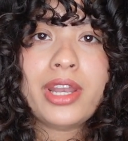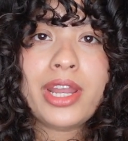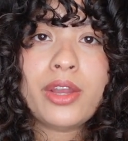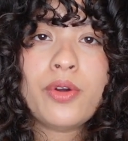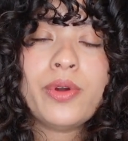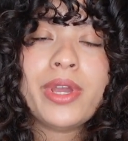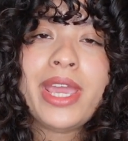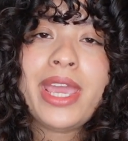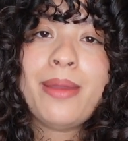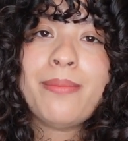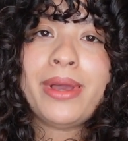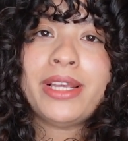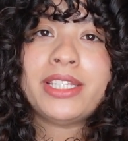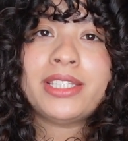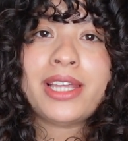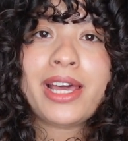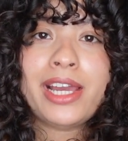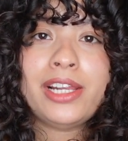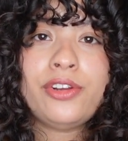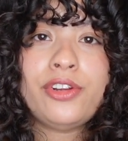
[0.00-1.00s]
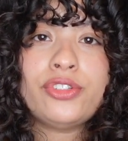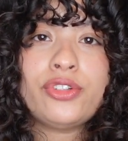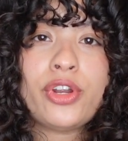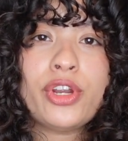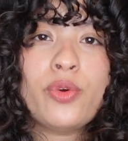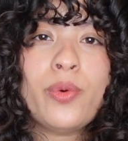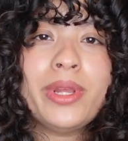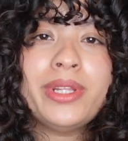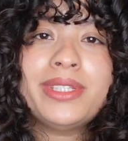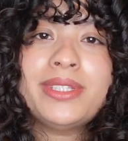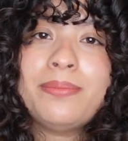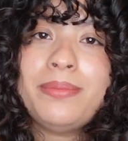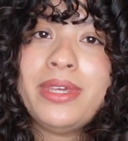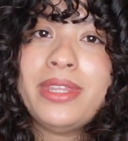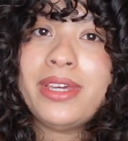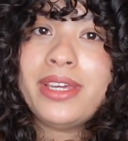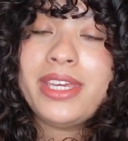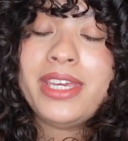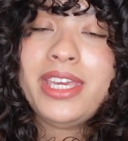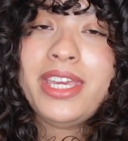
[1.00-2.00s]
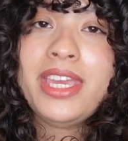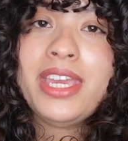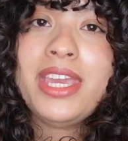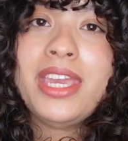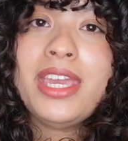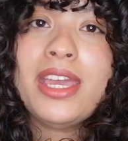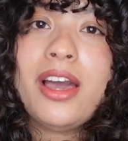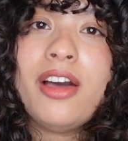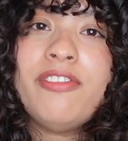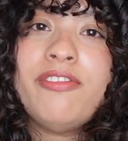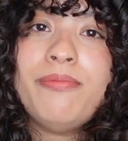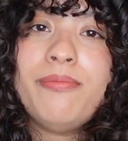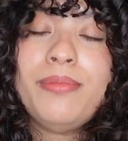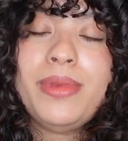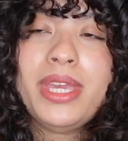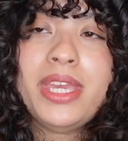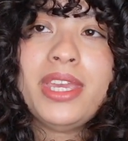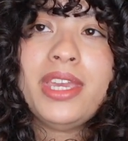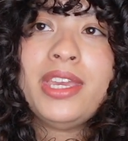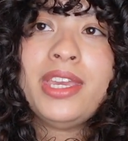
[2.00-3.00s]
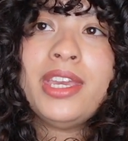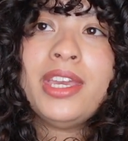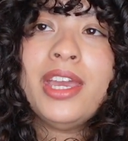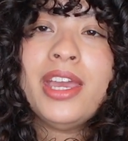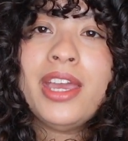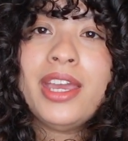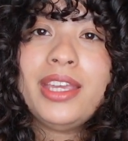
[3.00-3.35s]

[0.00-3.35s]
Like, okay, my stylers are going to be the key of me